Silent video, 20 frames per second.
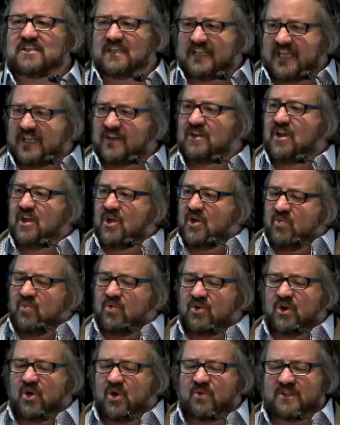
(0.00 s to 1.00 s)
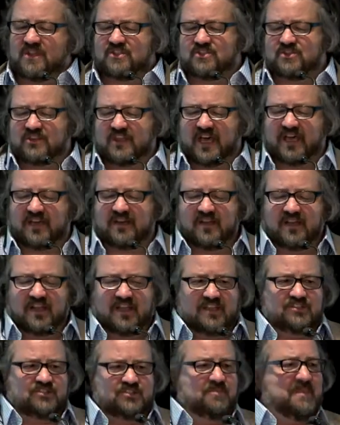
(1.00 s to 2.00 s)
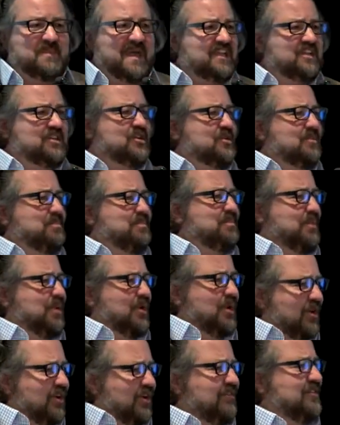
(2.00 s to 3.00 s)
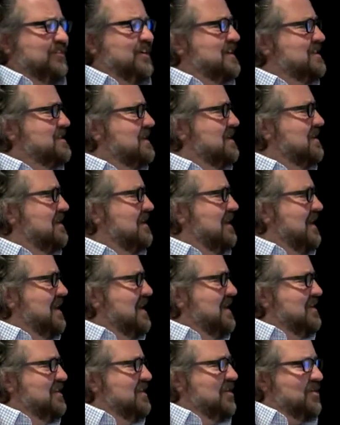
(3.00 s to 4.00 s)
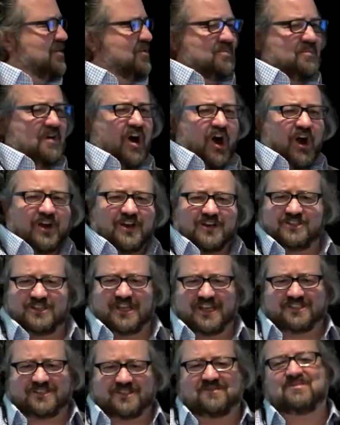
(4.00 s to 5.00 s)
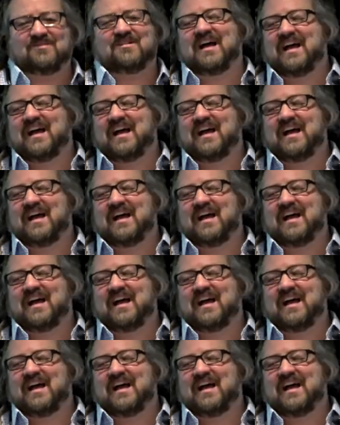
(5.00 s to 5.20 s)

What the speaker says: And again, we'll go into that to make your perfect architecture.